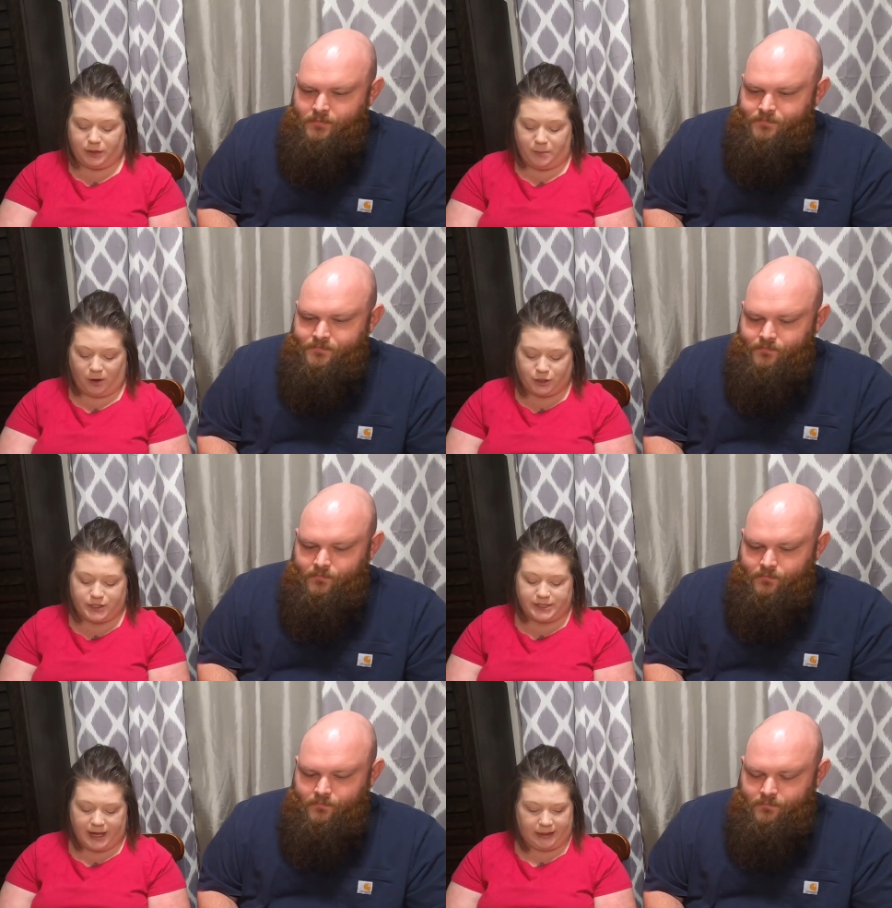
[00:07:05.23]

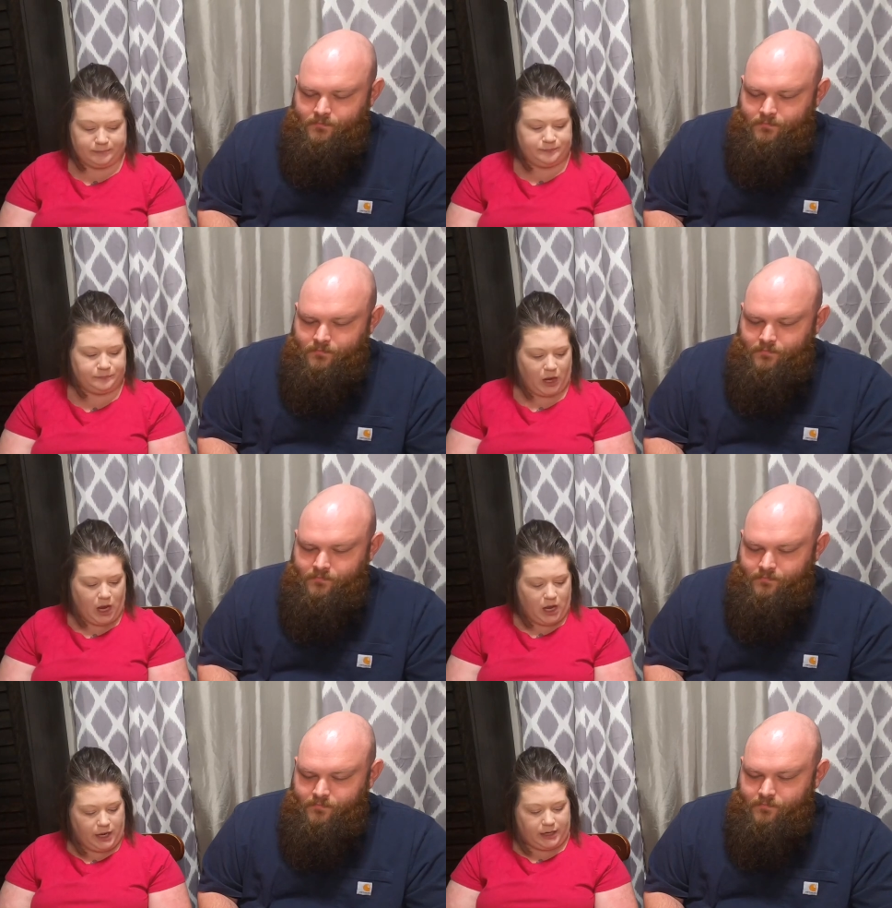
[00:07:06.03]
Speaker 1: repurchase that.
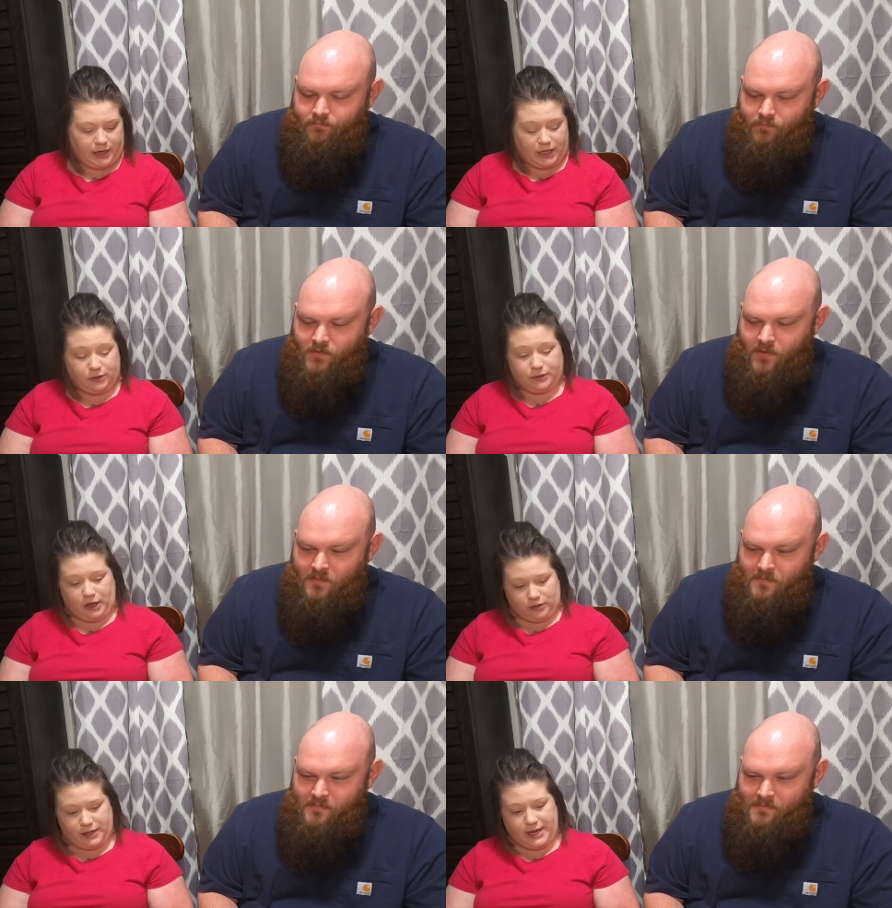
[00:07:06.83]
Now, I don't
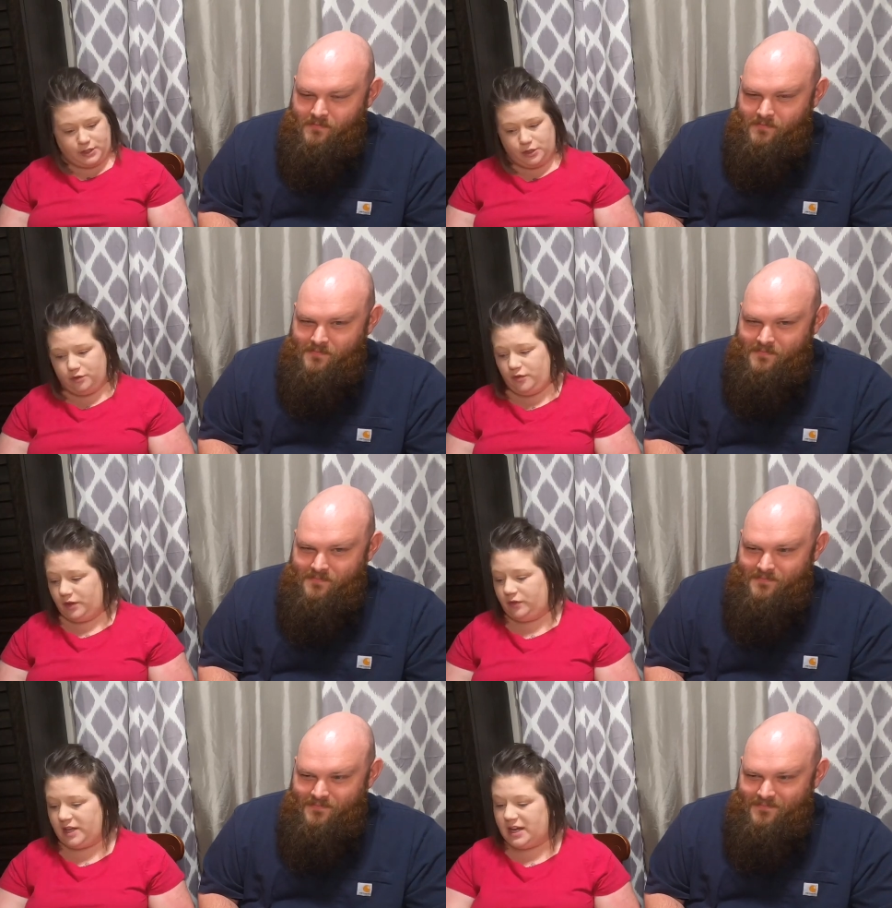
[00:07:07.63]
know. At
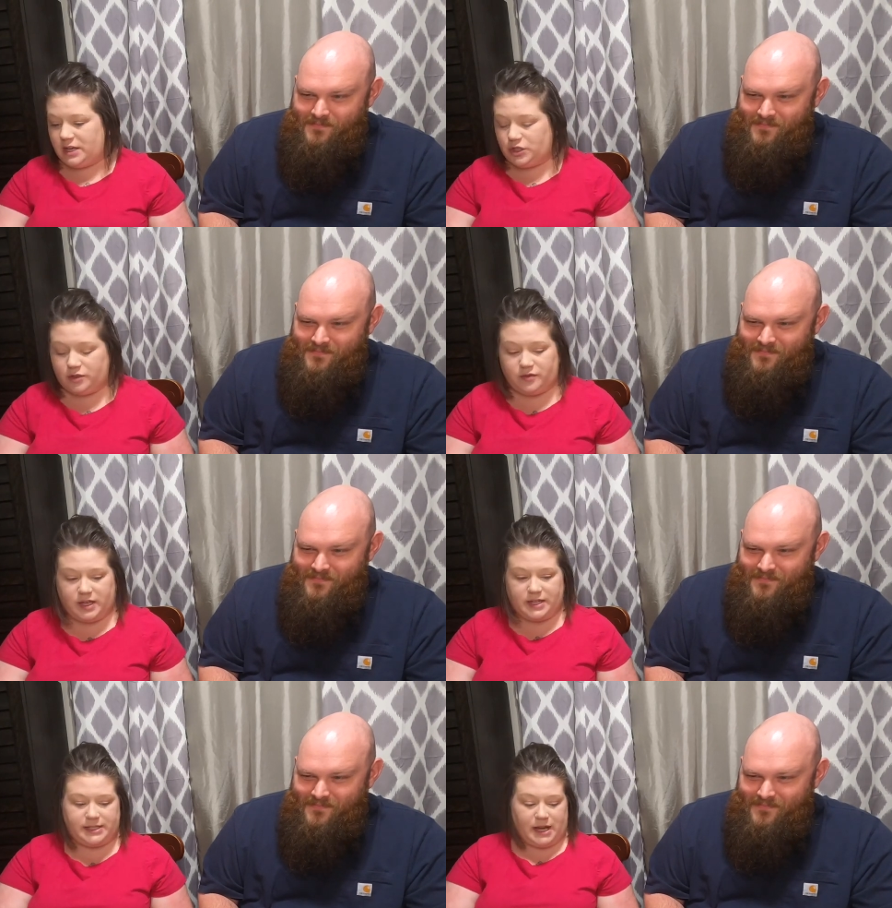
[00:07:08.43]
$2.50 each of
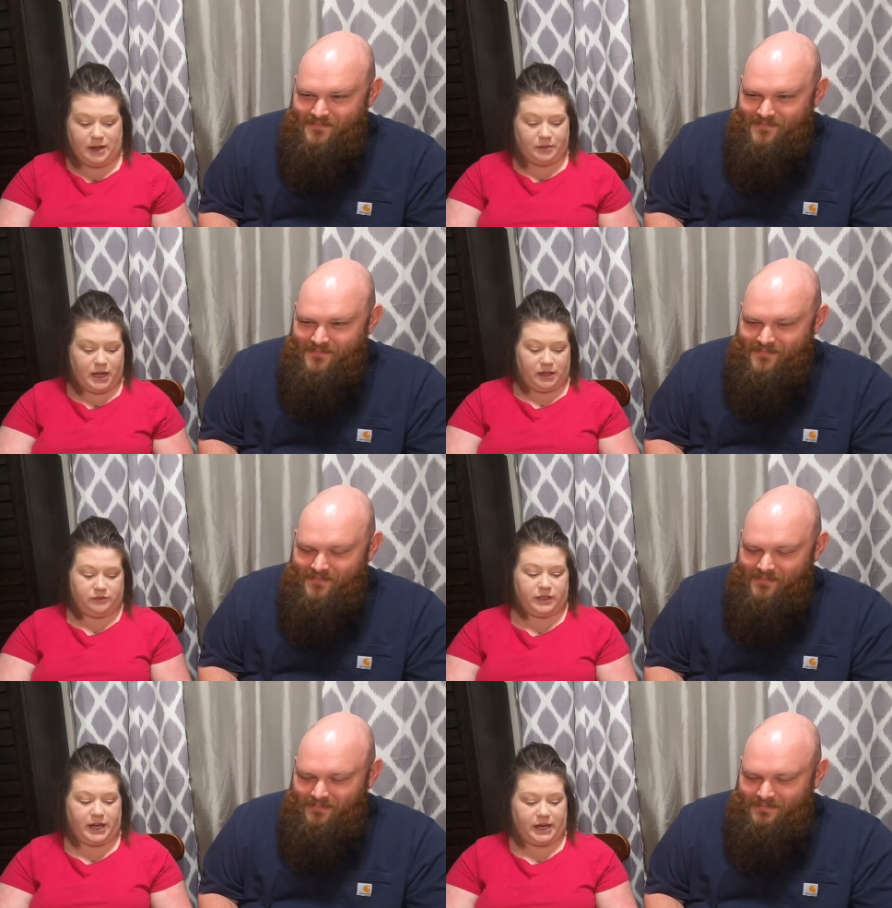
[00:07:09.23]
these, I'm
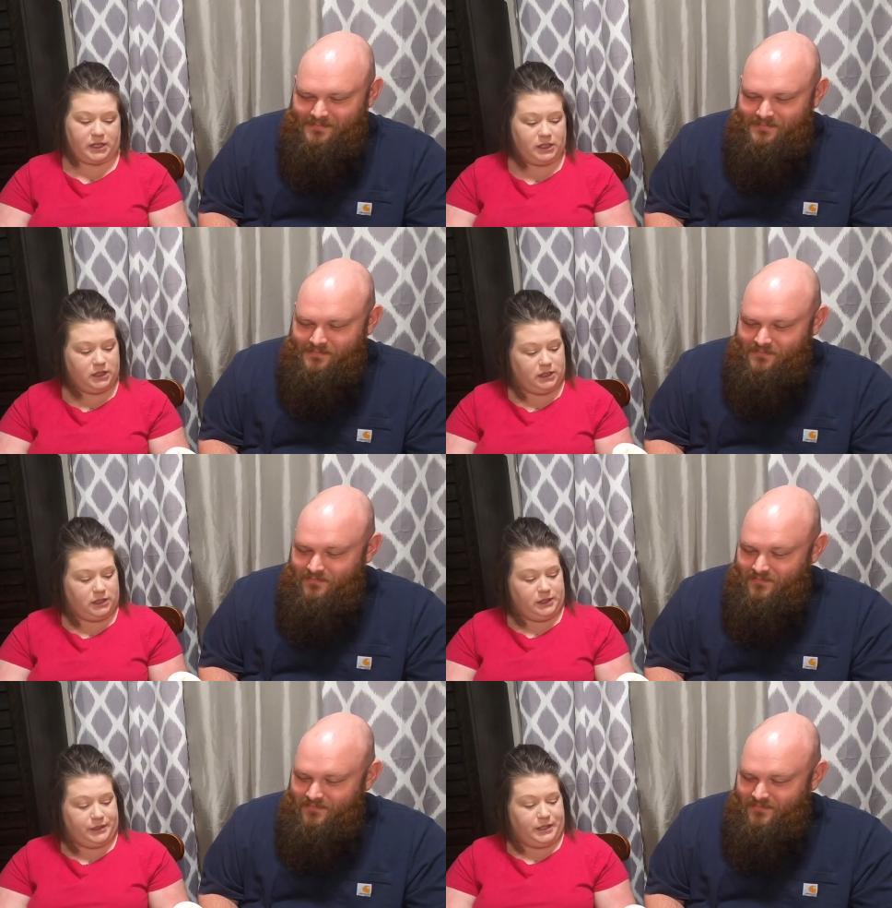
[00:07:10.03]
kind of like,
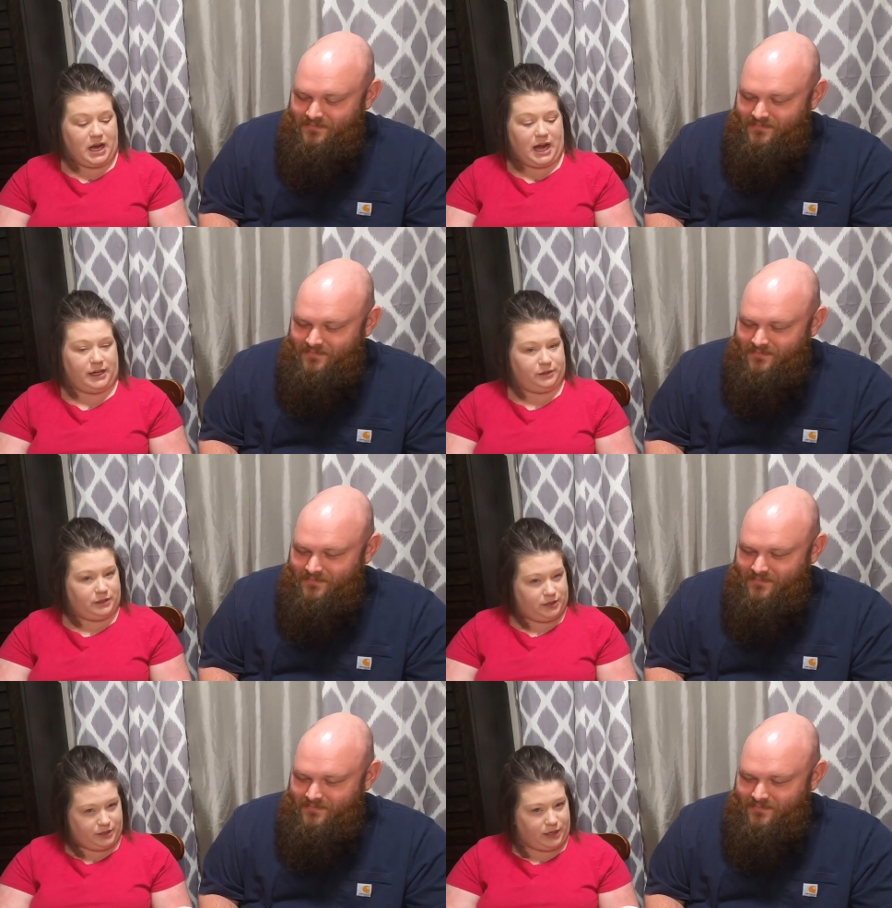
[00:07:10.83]
I
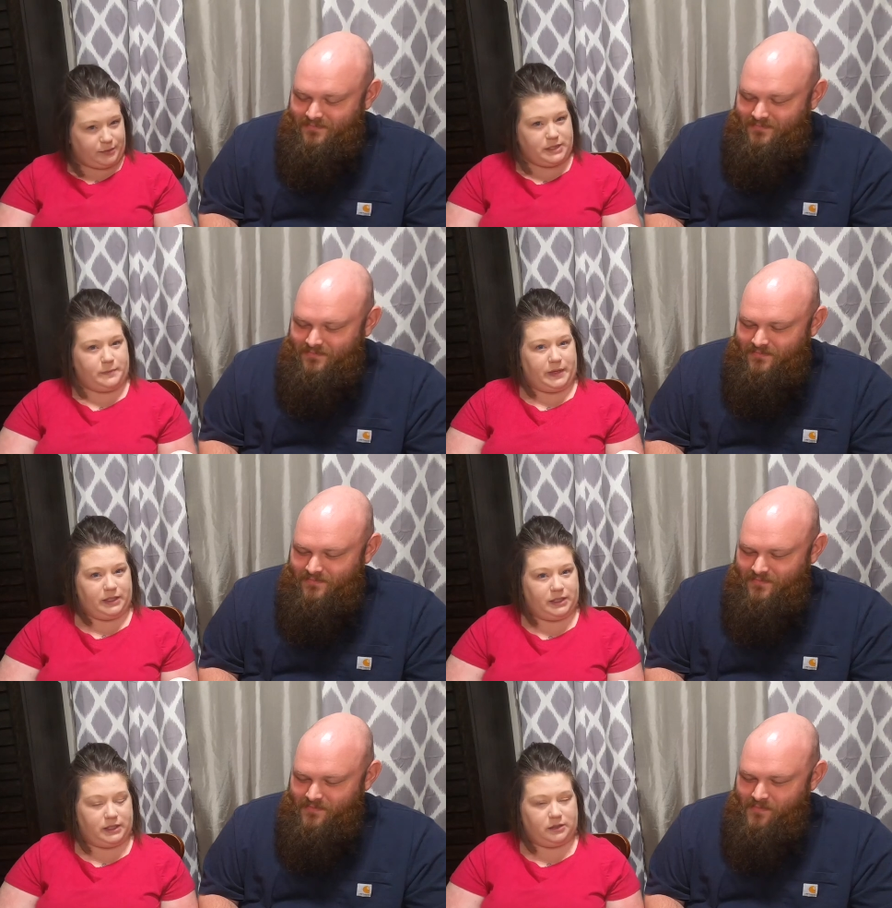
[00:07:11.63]
don't know that I would
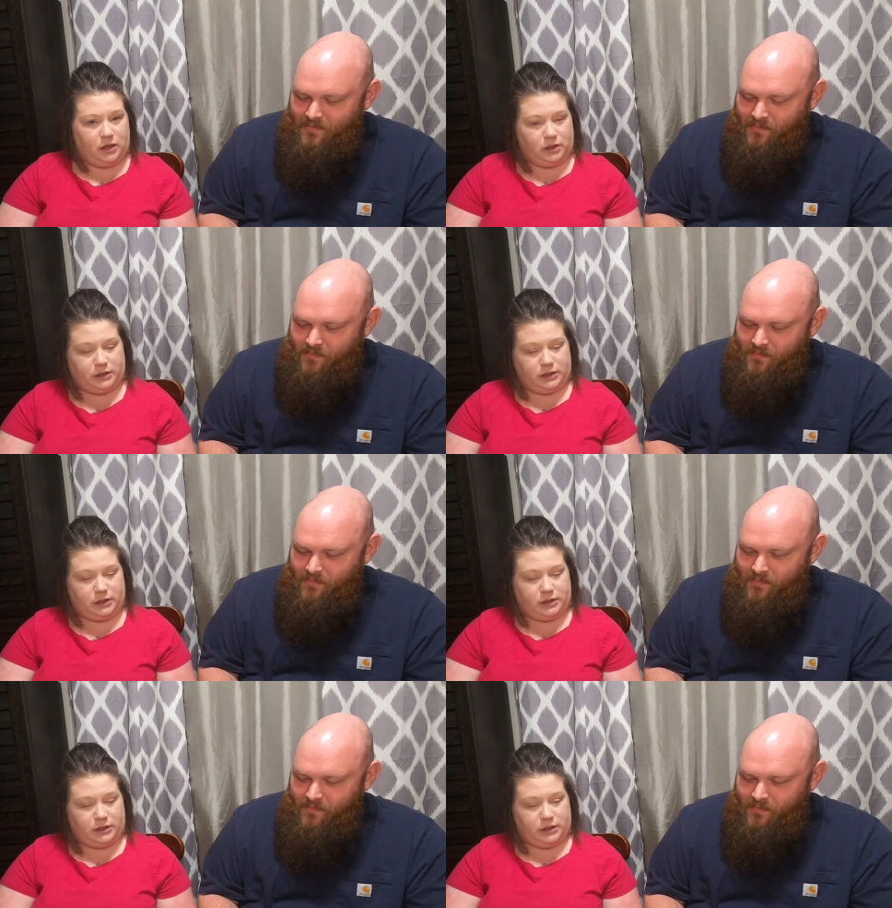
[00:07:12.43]
spend it all